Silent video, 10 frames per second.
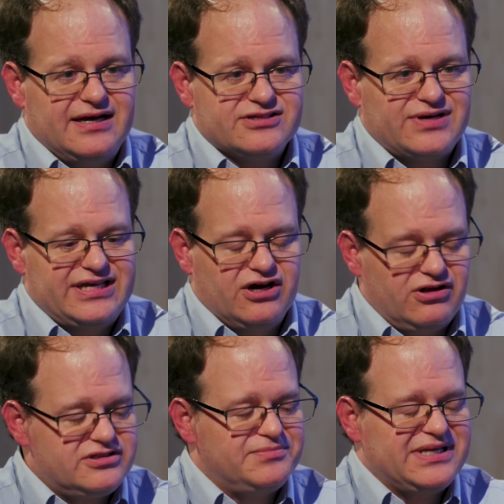So
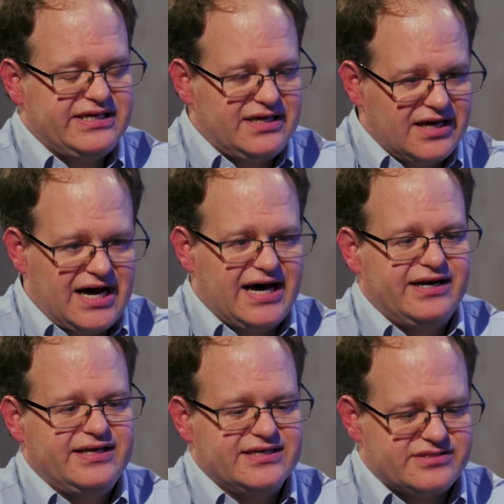ultimately,
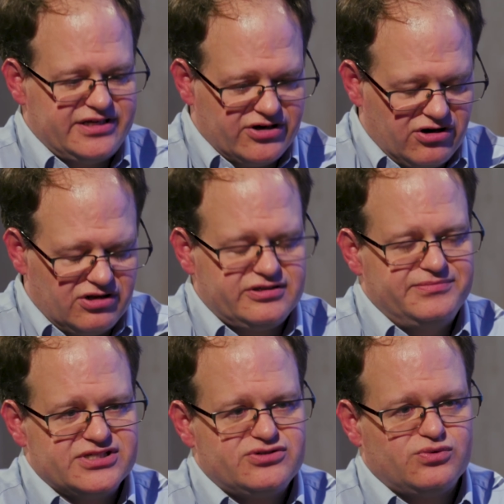God is the
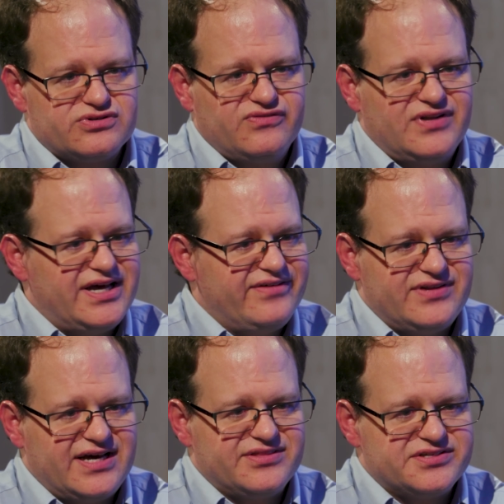ultimate source of
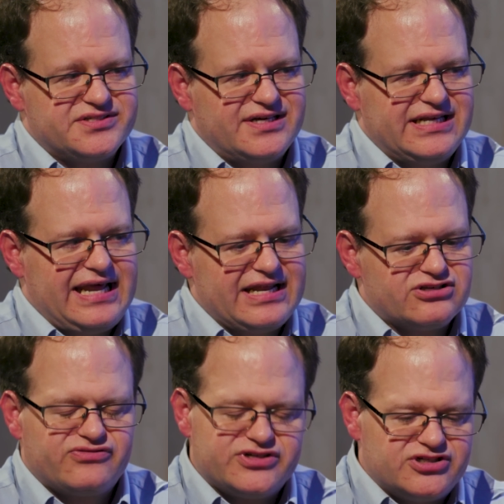life, not the sun. And
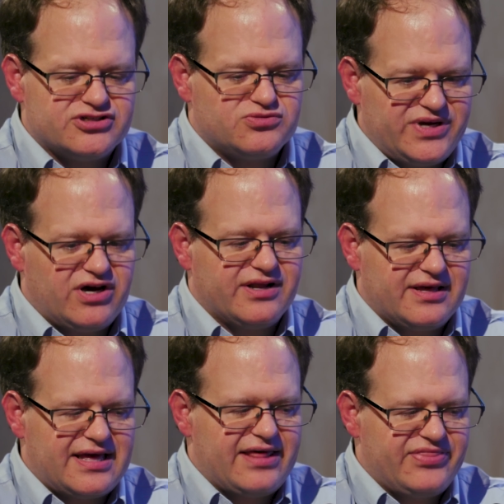as Christians,
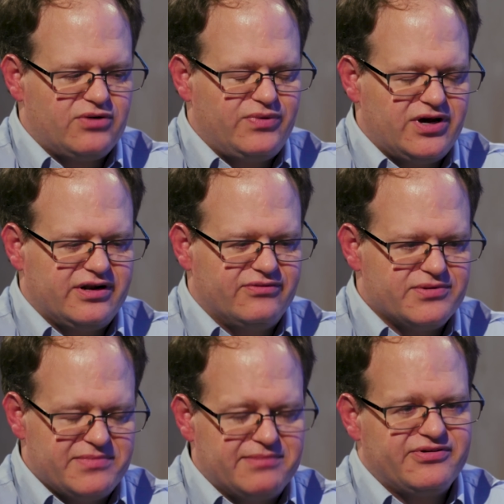I think we ought to
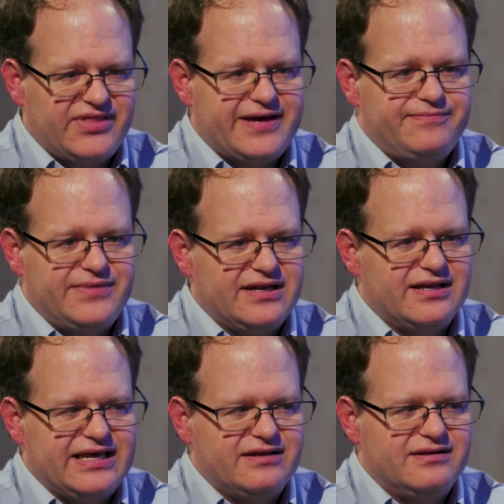remember that
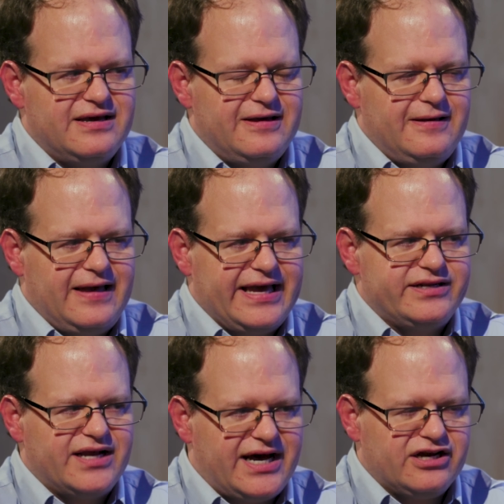and
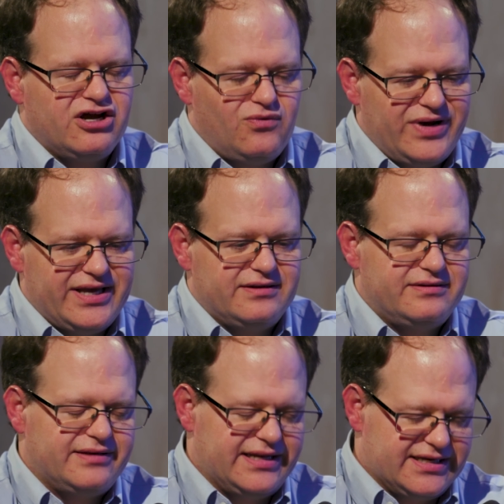not go
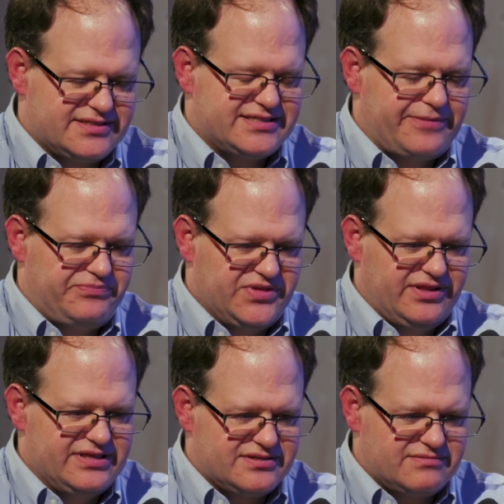in and accept
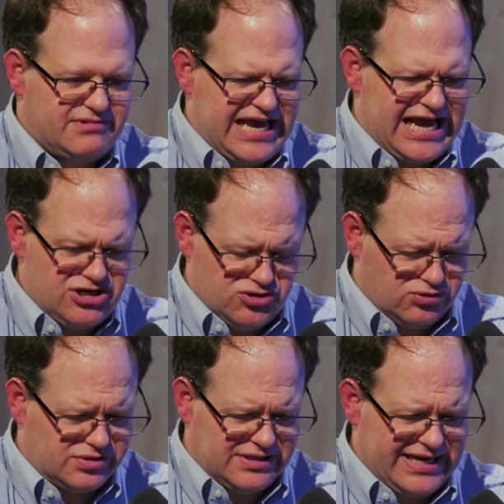these
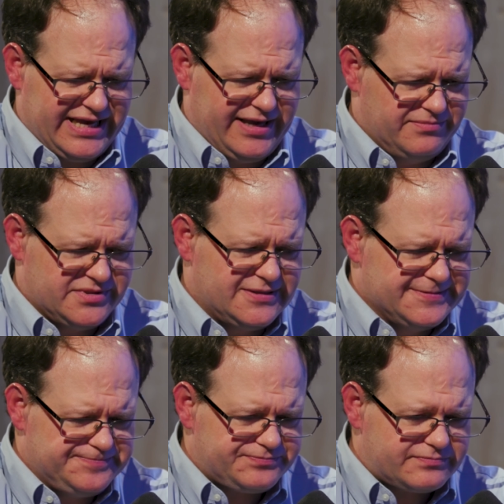casual claims
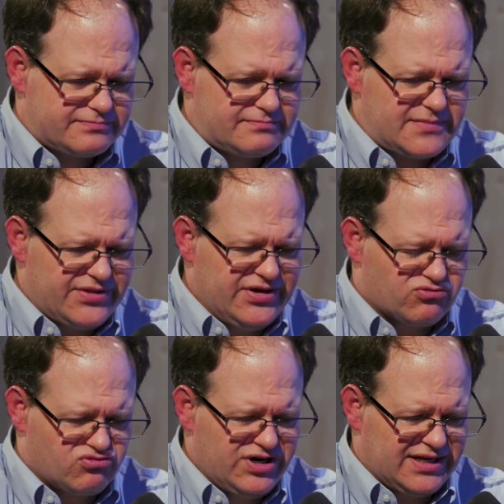that
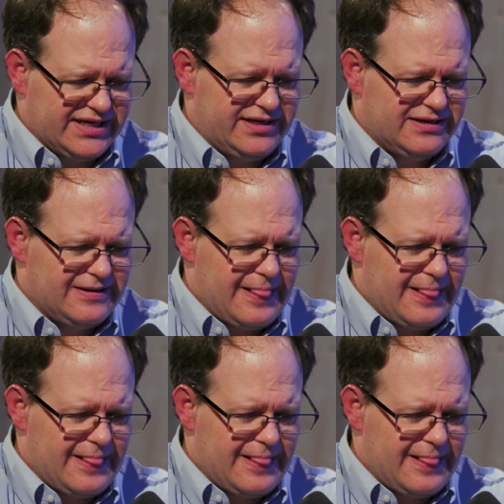really